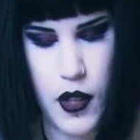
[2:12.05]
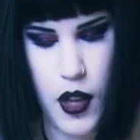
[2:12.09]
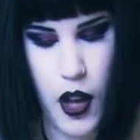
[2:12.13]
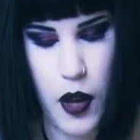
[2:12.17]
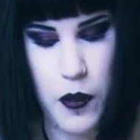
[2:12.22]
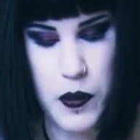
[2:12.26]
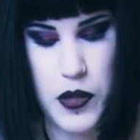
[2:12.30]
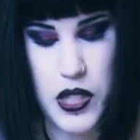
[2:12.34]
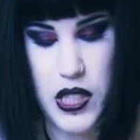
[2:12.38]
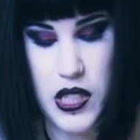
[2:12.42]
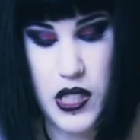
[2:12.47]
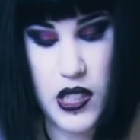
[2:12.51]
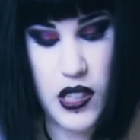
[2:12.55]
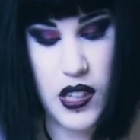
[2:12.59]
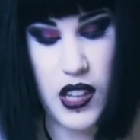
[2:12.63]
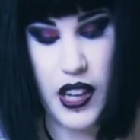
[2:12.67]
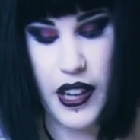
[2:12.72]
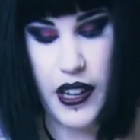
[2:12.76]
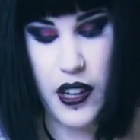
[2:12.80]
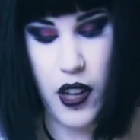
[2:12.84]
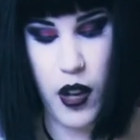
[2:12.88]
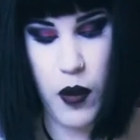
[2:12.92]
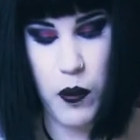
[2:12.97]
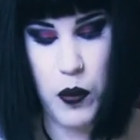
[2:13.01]
I'm just
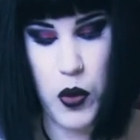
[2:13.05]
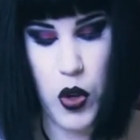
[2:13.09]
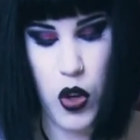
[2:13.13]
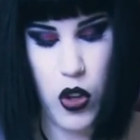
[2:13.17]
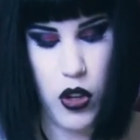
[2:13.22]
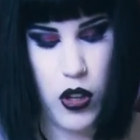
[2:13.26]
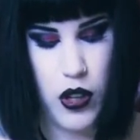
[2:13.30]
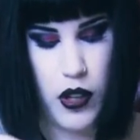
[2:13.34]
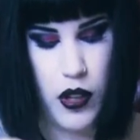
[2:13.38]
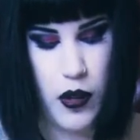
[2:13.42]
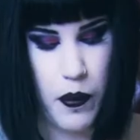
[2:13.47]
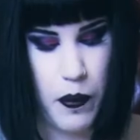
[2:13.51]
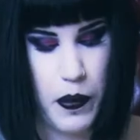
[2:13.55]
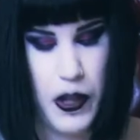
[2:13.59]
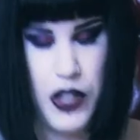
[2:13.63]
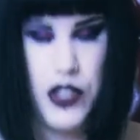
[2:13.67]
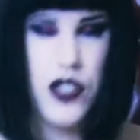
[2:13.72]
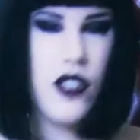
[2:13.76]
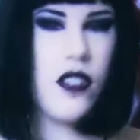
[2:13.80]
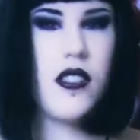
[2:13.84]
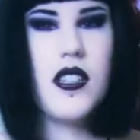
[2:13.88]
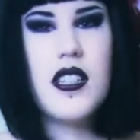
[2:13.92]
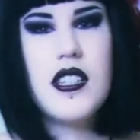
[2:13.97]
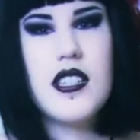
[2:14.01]
like I'm not gonna
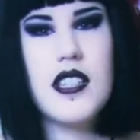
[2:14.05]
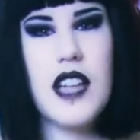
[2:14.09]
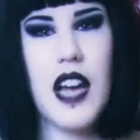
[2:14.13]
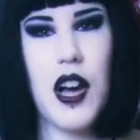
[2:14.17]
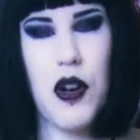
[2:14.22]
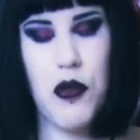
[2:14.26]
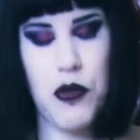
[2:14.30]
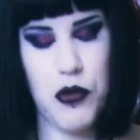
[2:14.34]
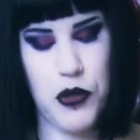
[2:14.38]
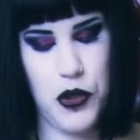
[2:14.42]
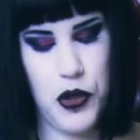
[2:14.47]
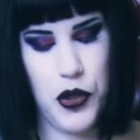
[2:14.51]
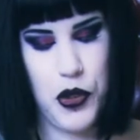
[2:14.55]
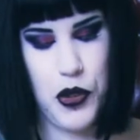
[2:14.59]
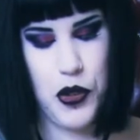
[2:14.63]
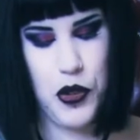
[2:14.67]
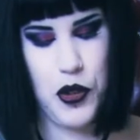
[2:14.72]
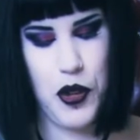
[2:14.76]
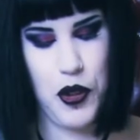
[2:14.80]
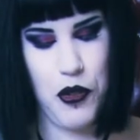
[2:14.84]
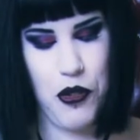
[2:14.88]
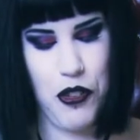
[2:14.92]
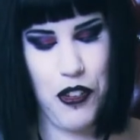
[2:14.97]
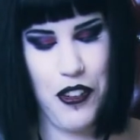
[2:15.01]
measure this out for you
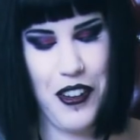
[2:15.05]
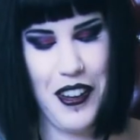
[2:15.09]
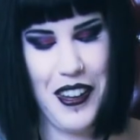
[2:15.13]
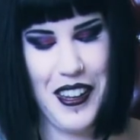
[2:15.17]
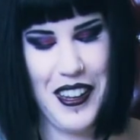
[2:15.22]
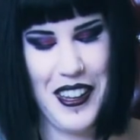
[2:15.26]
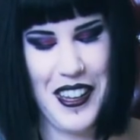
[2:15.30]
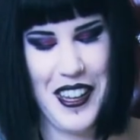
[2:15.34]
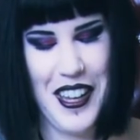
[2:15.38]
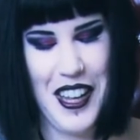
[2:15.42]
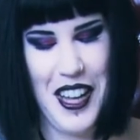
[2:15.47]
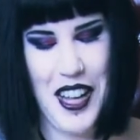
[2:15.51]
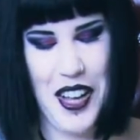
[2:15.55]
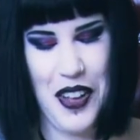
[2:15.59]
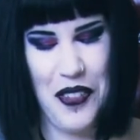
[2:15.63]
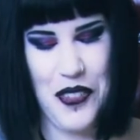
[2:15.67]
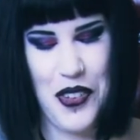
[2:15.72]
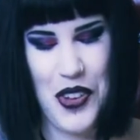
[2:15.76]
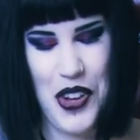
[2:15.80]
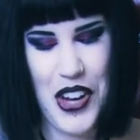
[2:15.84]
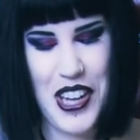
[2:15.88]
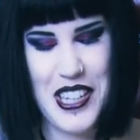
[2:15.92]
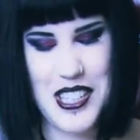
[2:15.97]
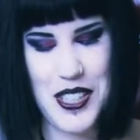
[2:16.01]
if if
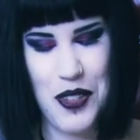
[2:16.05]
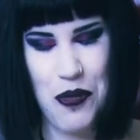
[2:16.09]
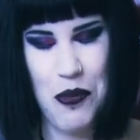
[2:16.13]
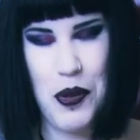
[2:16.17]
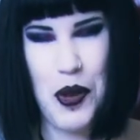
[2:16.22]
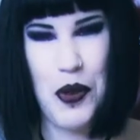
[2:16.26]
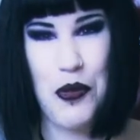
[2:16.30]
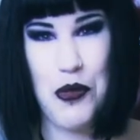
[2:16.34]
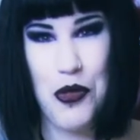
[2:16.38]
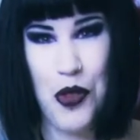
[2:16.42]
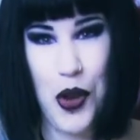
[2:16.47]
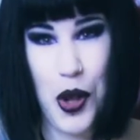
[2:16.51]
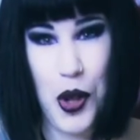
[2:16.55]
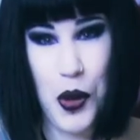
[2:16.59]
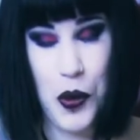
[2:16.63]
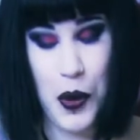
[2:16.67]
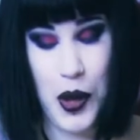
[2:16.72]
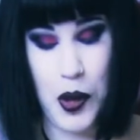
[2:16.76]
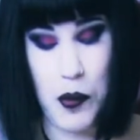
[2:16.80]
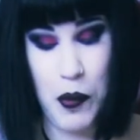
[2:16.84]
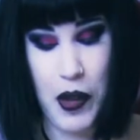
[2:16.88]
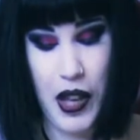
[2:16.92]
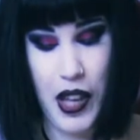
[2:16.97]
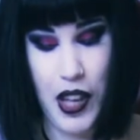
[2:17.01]
you guys have been
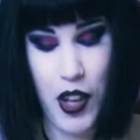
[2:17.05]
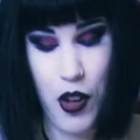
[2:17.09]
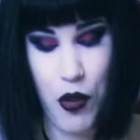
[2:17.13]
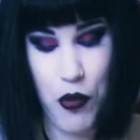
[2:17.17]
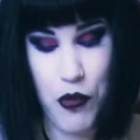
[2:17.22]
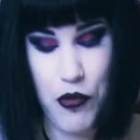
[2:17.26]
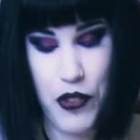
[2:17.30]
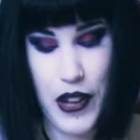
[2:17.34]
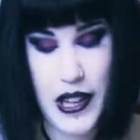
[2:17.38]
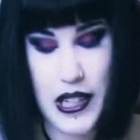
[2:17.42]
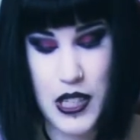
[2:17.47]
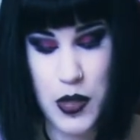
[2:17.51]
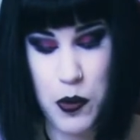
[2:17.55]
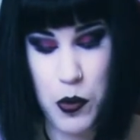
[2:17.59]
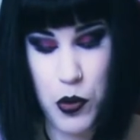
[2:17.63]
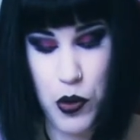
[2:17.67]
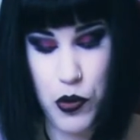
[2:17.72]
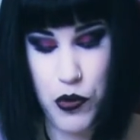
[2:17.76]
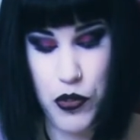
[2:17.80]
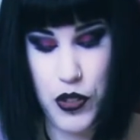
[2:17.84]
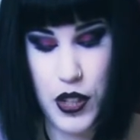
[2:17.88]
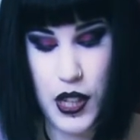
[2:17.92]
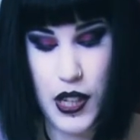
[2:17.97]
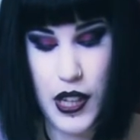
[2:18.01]
following me on
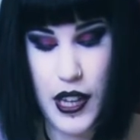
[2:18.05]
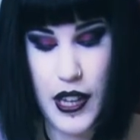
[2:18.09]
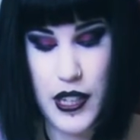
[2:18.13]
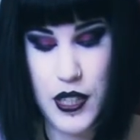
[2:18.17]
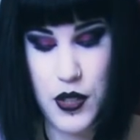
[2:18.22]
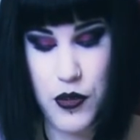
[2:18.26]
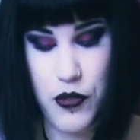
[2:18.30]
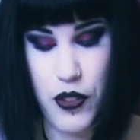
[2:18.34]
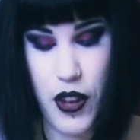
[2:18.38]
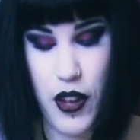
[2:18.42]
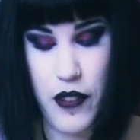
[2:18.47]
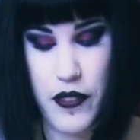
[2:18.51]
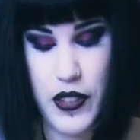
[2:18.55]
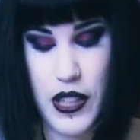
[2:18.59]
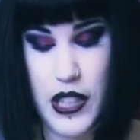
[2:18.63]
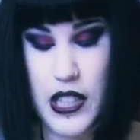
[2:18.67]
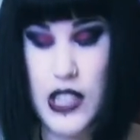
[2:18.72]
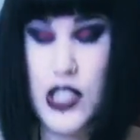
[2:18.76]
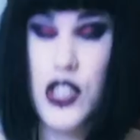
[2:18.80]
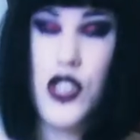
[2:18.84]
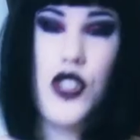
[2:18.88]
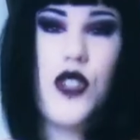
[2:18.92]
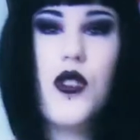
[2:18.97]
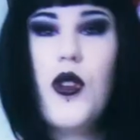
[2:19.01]
Facebook for the last five
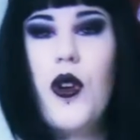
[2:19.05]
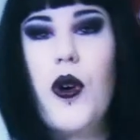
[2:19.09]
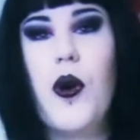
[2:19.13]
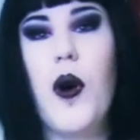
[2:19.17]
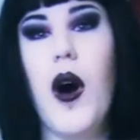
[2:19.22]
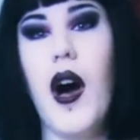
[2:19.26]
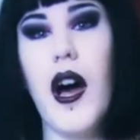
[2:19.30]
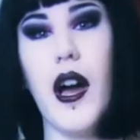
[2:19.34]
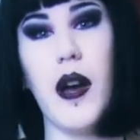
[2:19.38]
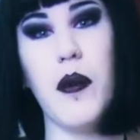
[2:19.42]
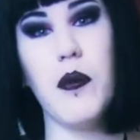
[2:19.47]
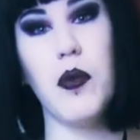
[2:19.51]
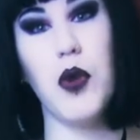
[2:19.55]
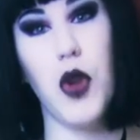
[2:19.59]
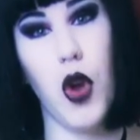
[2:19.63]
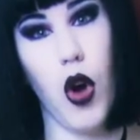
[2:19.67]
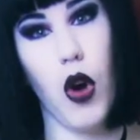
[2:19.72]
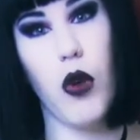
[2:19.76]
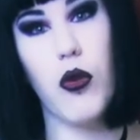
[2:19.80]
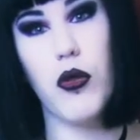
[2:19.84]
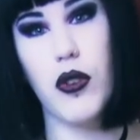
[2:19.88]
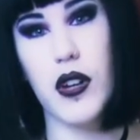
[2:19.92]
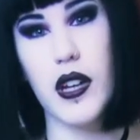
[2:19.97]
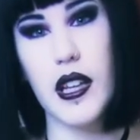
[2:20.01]
years you know I am
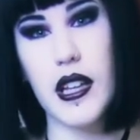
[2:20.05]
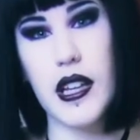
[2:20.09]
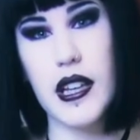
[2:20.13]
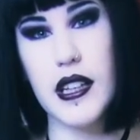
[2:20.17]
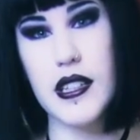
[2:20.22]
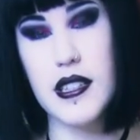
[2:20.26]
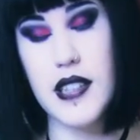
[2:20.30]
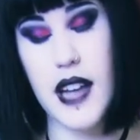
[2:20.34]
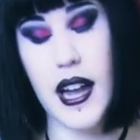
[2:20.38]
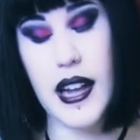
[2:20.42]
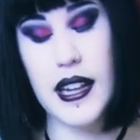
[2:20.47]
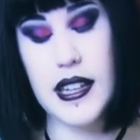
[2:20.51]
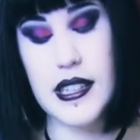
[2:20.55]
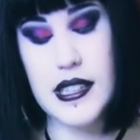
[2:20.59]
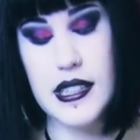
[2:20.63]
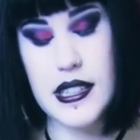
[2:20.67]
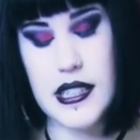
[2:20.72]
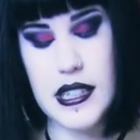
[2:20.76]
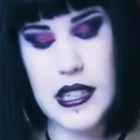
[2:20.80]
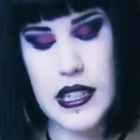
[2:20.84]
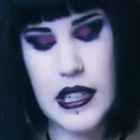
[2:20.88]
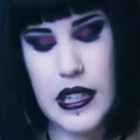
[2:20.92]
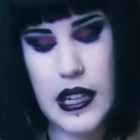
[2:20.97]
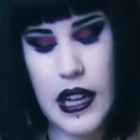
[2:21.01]
not really
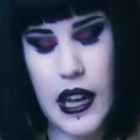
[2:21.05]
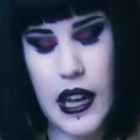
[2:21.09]
talented